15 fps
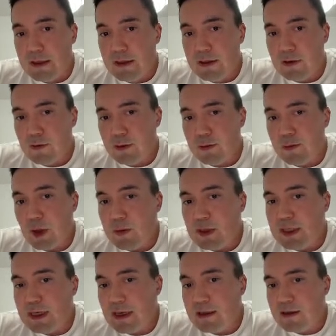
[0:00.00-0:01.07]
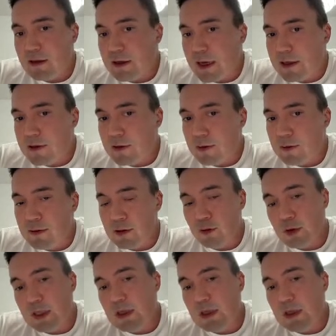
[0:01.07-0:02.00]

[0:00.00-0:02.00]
So it maybe sends the cancel. So it